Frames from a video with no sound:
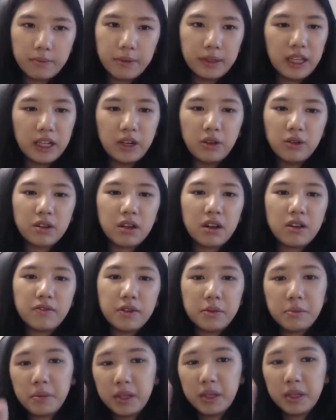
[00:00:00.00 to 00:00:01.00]
but they don't
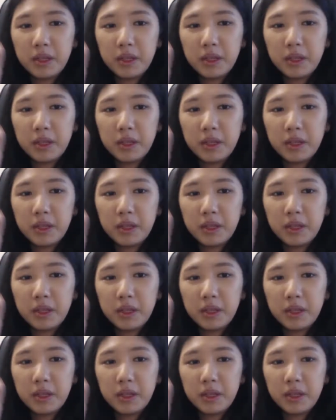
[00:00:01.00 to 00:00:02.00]
cover Malaysia, for example,
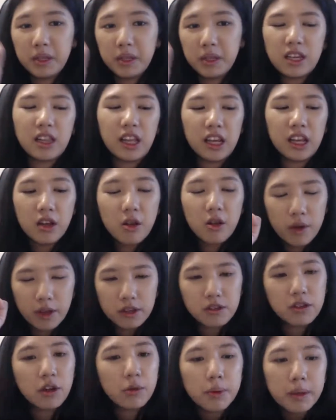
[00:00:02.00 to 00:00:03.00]
and then you say like, oh,
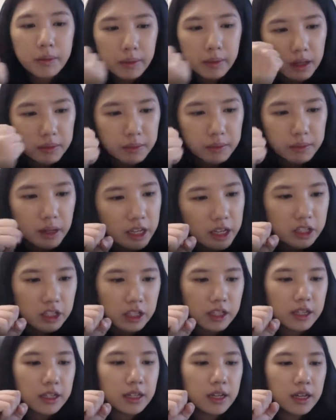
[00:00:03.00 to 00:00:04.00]
people in
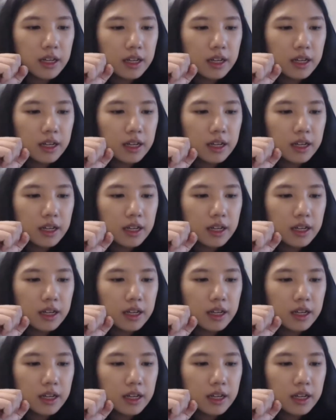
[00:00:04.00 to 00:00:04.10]
Malaysia